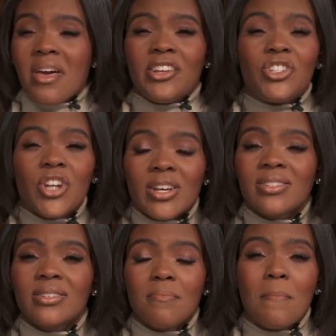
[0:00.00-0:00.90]
It
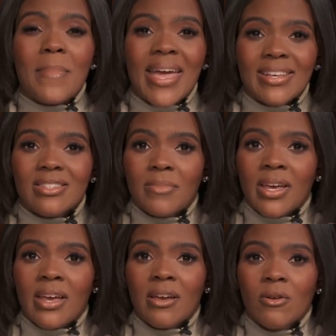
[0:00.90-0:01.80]
just makes
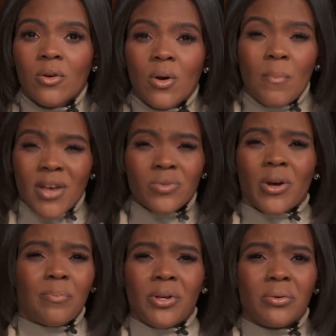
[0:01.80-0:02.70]
me
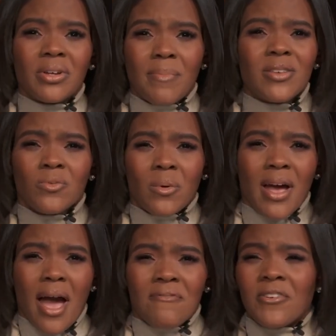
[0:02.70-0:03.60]
want to puke.
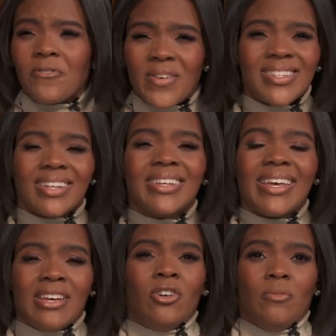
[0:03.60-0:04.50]
I feel physically
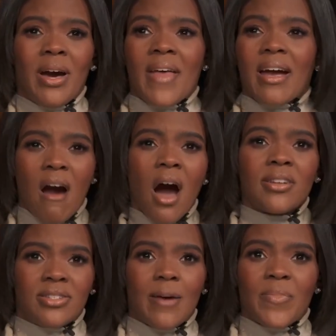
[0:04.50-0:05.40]
ill by that
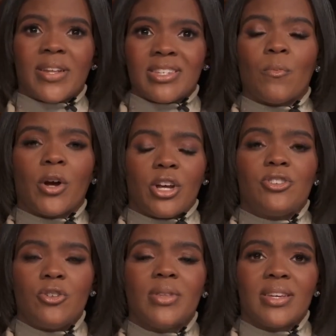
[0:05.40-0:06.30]
concept that someone could
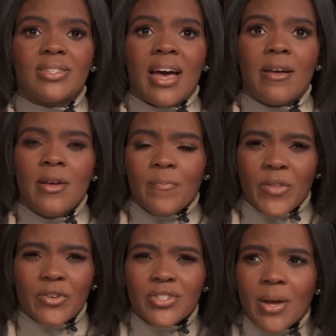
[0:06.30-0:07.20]
do this, that
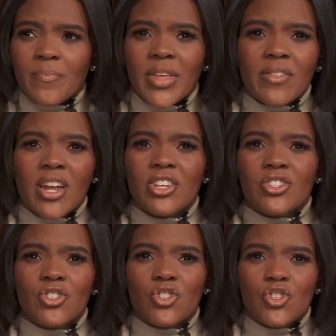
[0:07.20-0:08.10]
there's something that
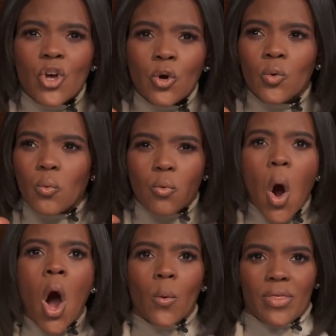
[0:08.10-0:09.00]
is so
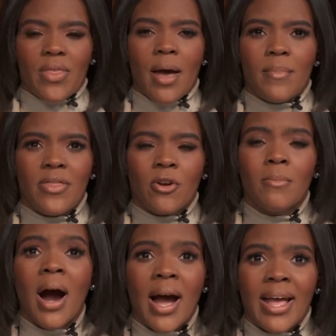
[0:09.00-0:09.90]
wrong with them in their
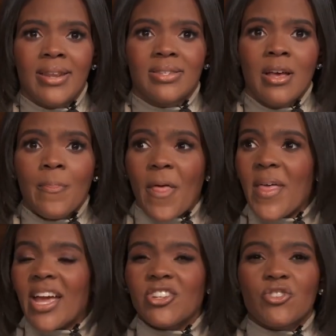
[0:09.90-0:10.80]
minds that
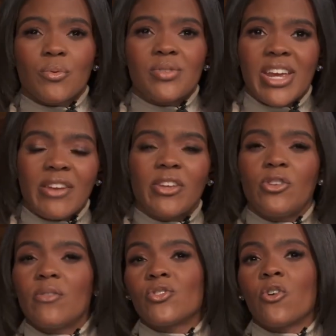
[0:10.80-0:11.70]
they can just routinely
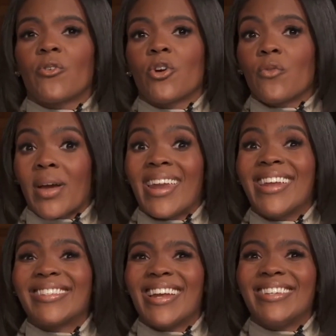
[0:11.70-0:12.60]
do this over and over again. And
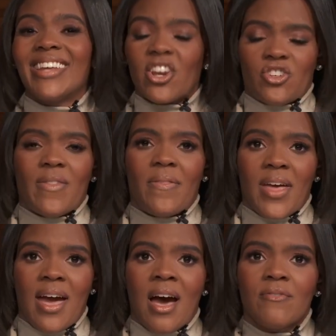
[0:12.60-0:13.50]
it's an addiction that they
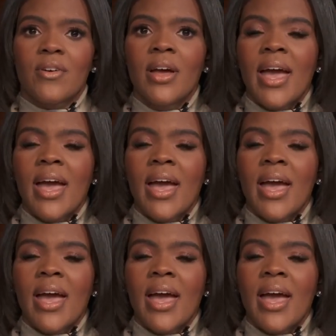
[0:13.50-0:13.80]
have.